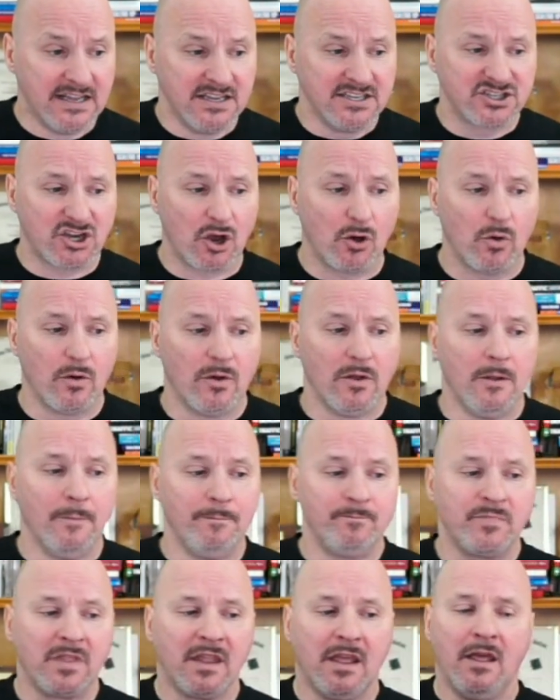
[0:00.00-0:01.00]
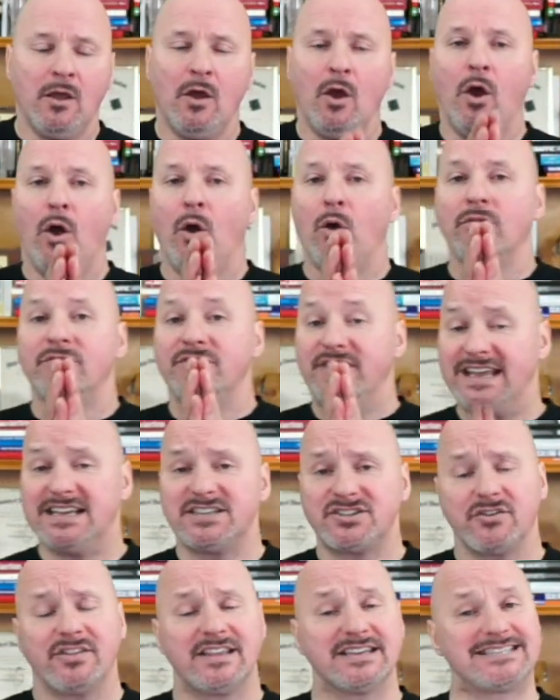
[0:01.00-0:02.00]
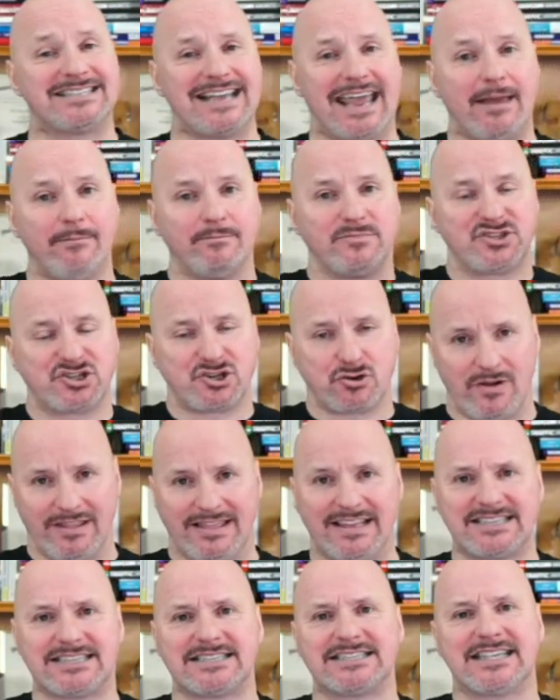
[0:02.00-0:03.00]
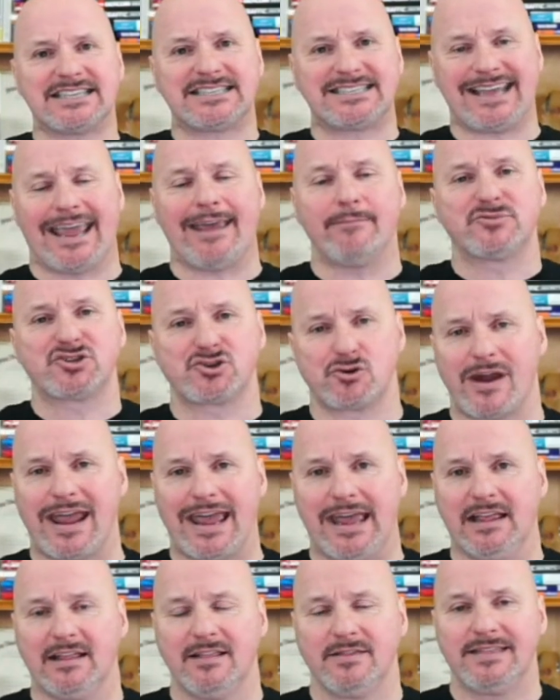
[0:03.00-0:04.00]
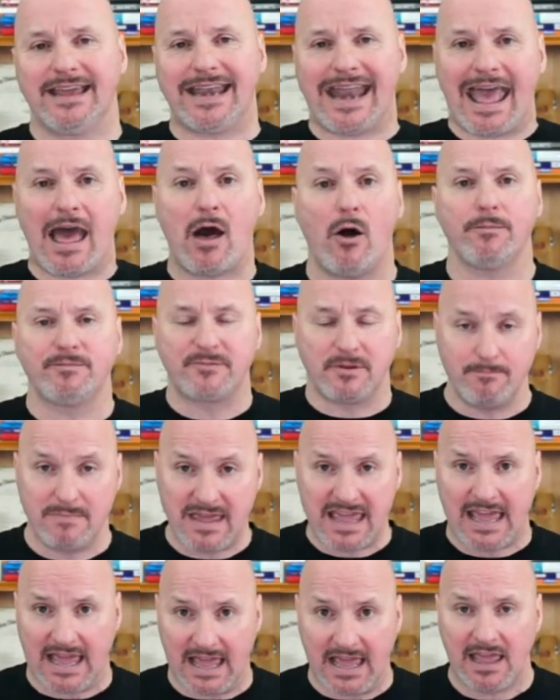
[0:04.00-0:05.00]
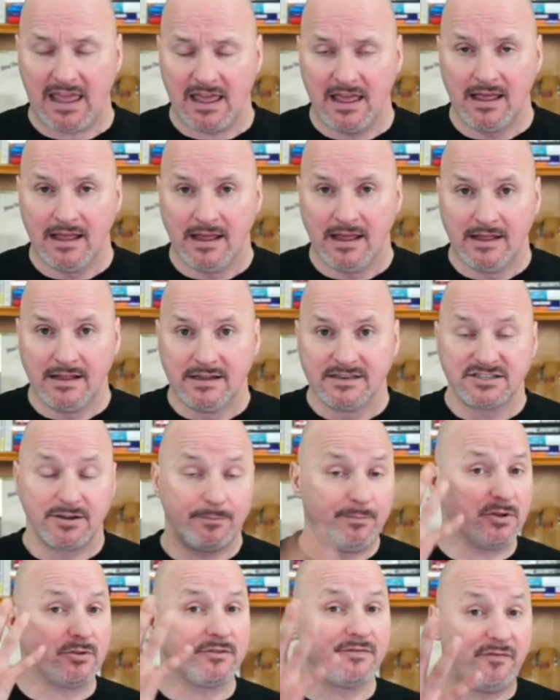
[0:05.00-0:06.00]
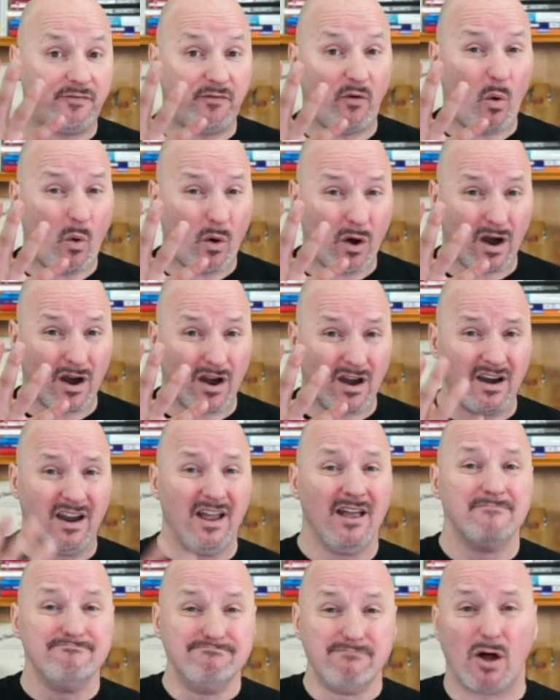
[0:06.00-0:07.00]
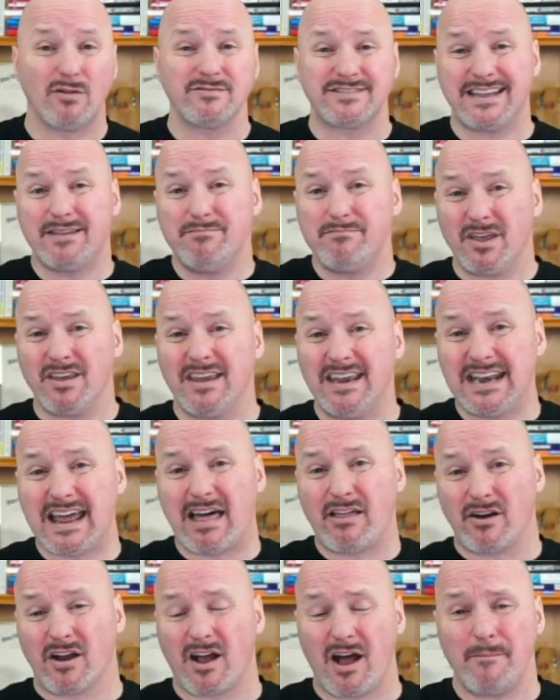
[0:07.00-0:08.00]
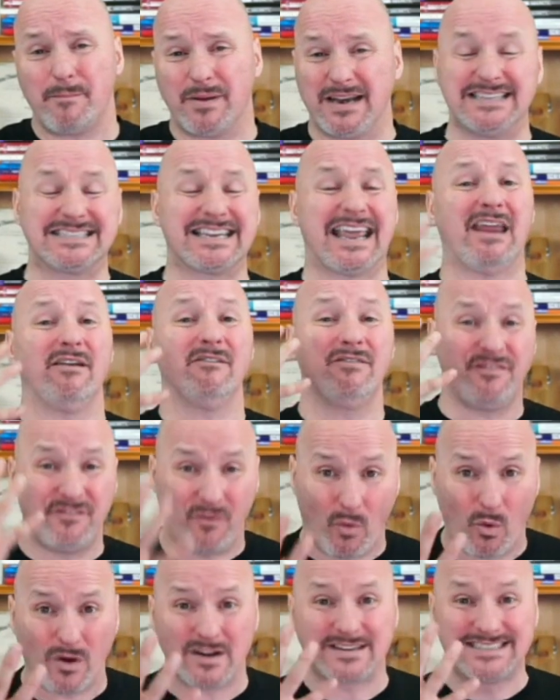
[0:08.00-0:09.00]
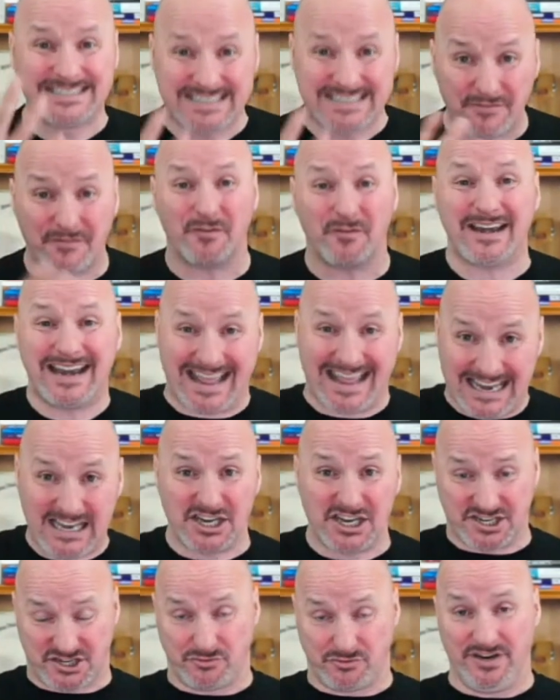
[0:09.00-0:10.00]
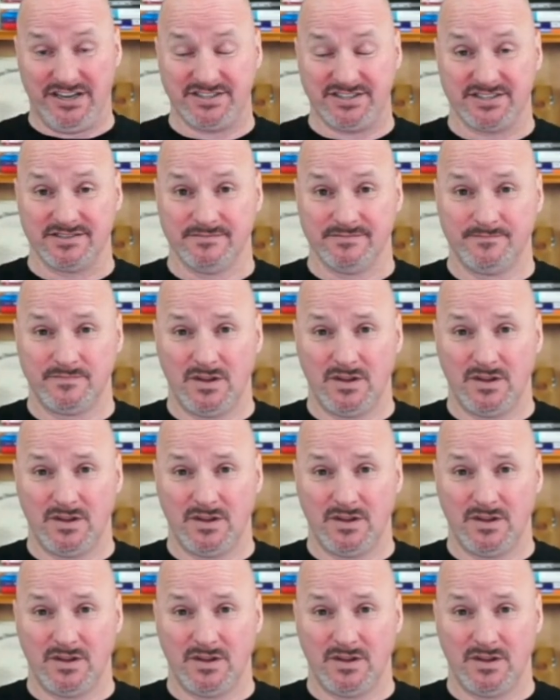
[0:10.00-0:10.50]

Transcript: So these are the same, tra- this is the same trait that helped me to build four multi million dollar companies in four different industries.